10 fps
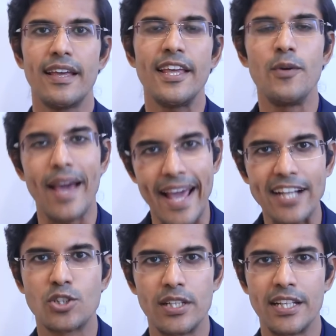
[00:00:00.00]
you
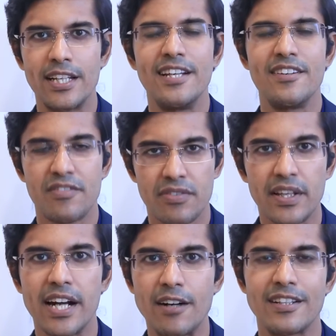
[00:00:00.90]
actually
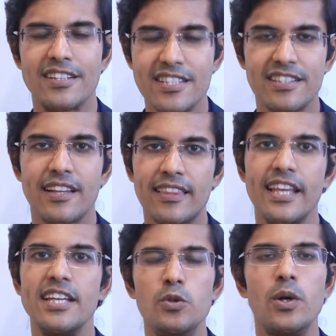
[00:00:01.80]
figure out that this is the
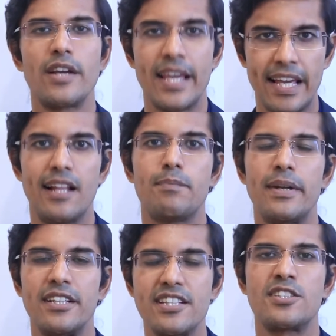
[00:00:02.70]
thing you want to help,
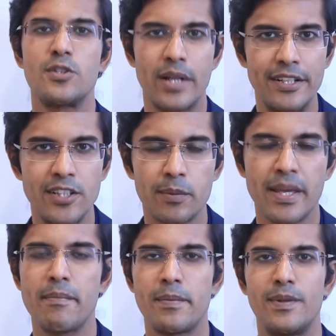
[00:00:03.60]
and this is your area
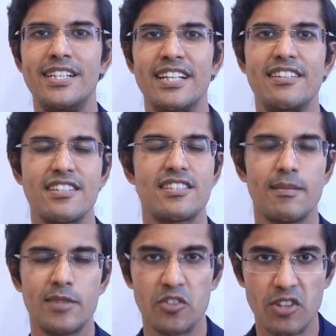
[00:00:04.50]
of capability, and this is
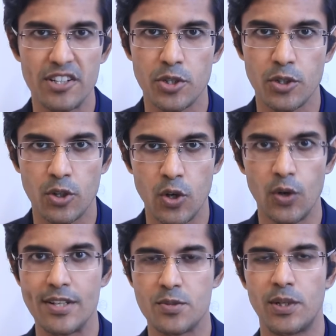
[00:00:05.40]
something related to your
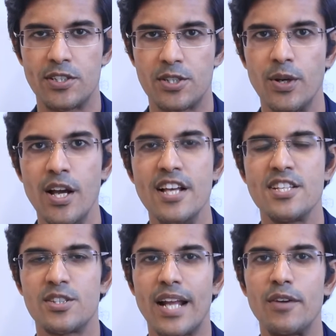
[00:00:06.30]
goal as well too.
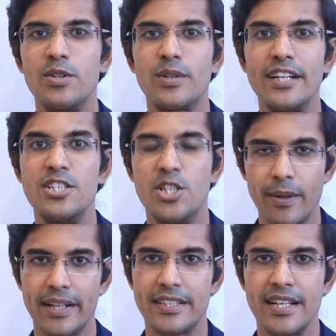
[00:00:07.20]
So now you can
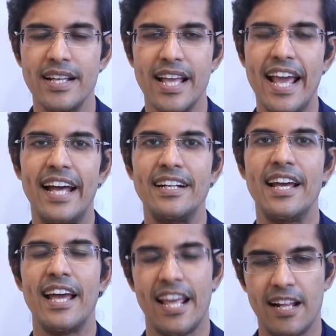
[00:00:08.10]
do it
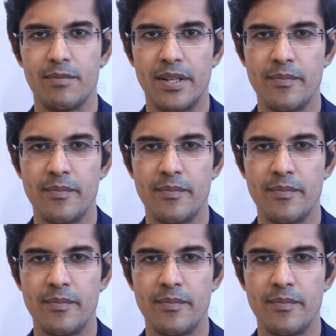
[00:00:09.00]
and help